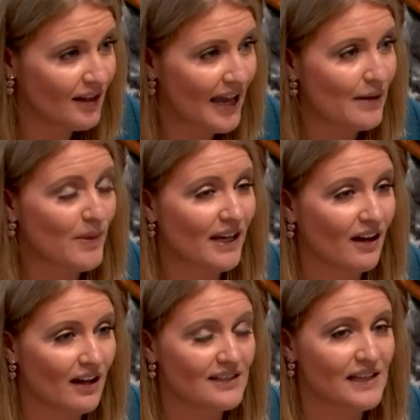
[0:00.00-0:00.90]
and
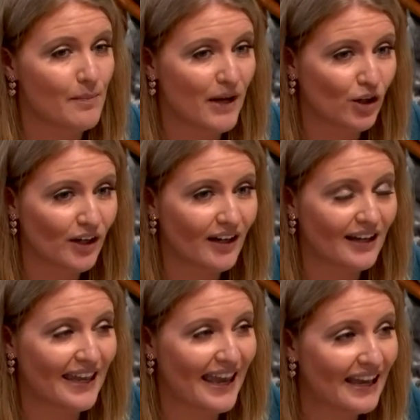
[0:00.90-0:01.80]
because America
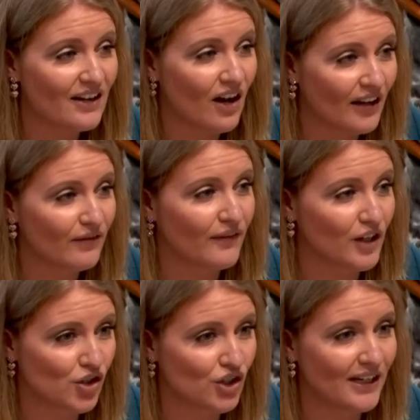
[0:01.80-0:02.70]
cannot
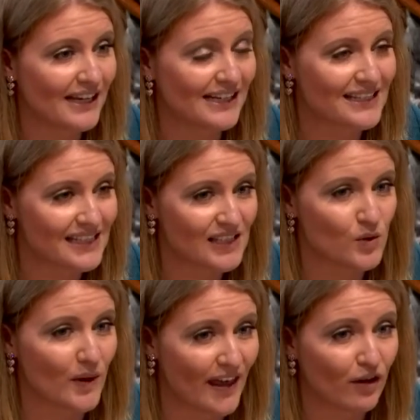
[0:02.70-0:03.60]
function and exist
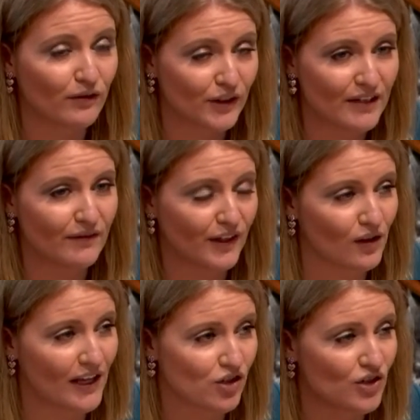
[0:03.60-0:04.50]
without free and fair
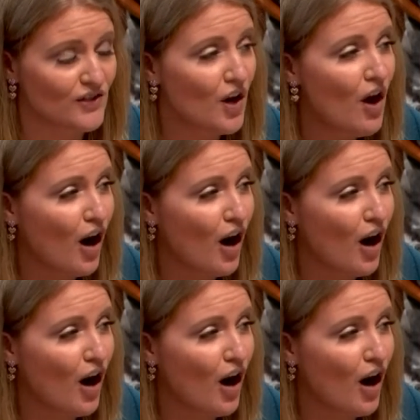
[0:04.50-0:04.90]
elections.